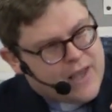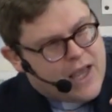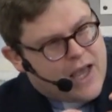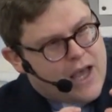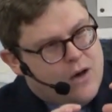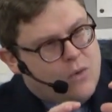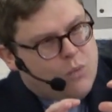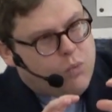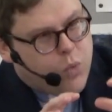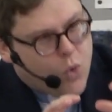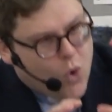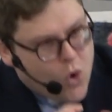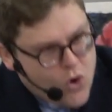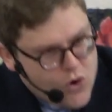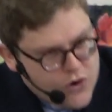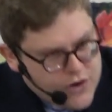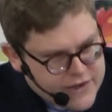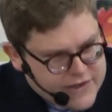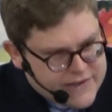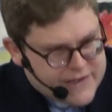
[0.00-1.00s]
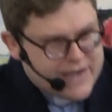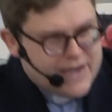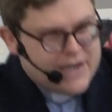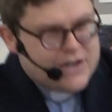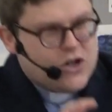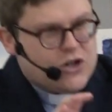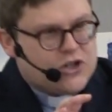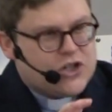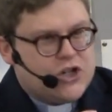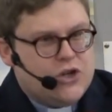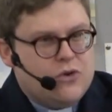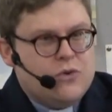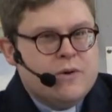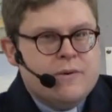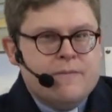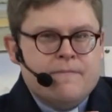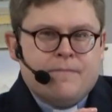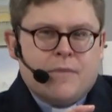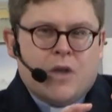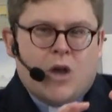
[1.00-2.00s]
warn us here not to
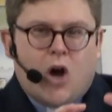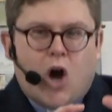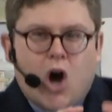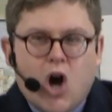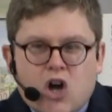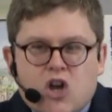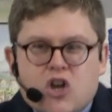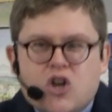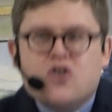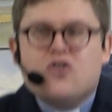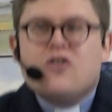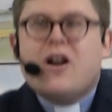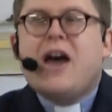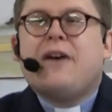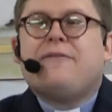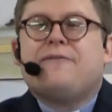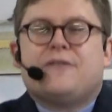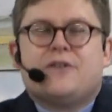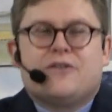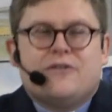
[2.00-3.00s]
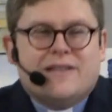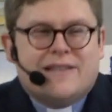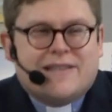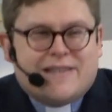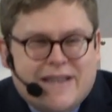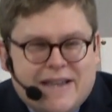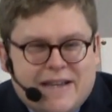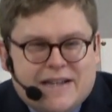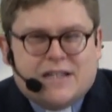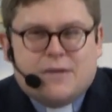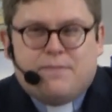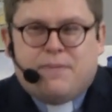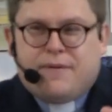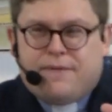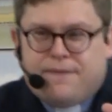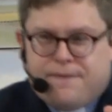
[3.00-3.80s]
hunger after and seek to be